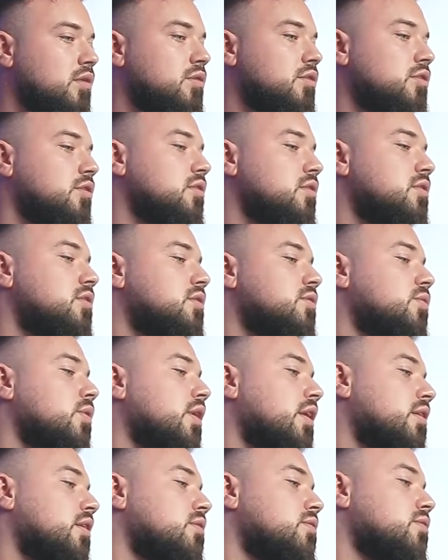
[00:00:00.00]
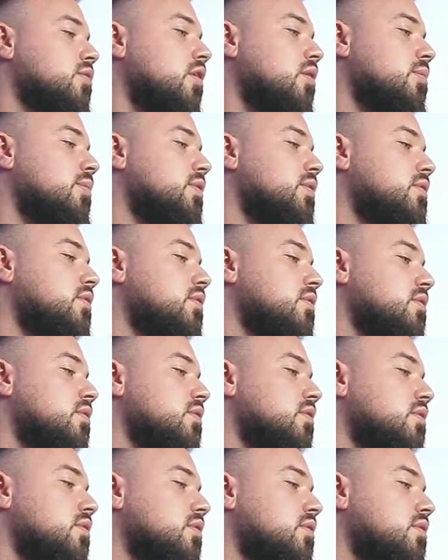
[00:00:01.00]
Just drag and drop it
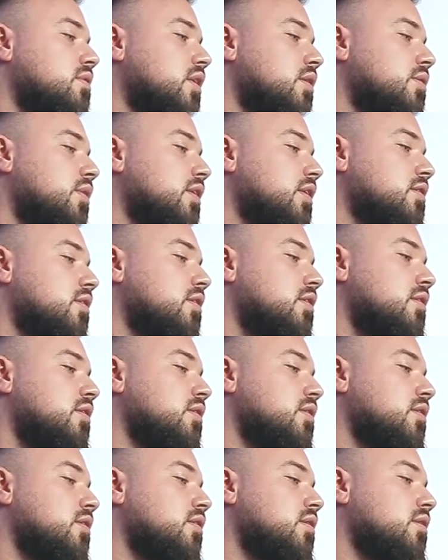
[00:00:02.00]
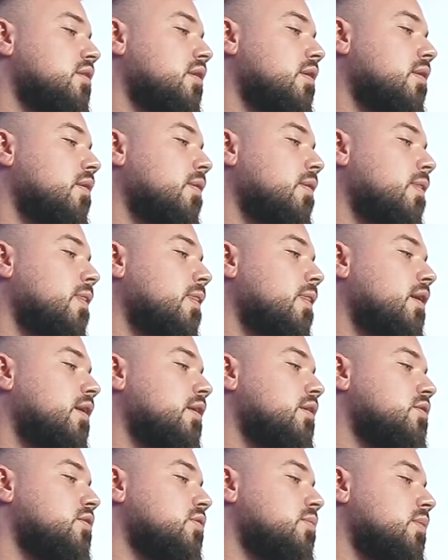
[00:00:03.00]
directly
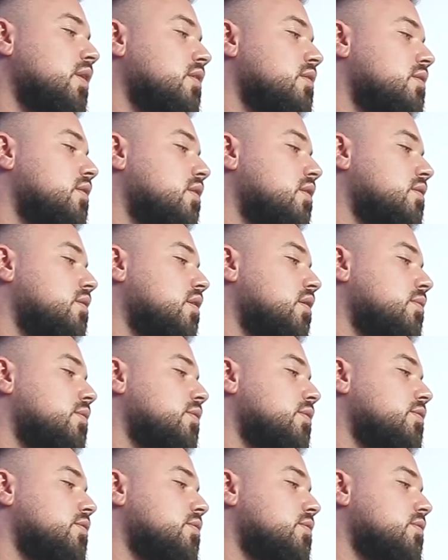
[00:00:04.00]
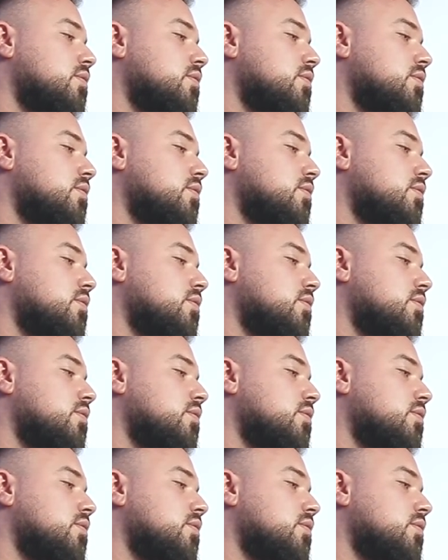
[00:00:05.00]
into my DAW.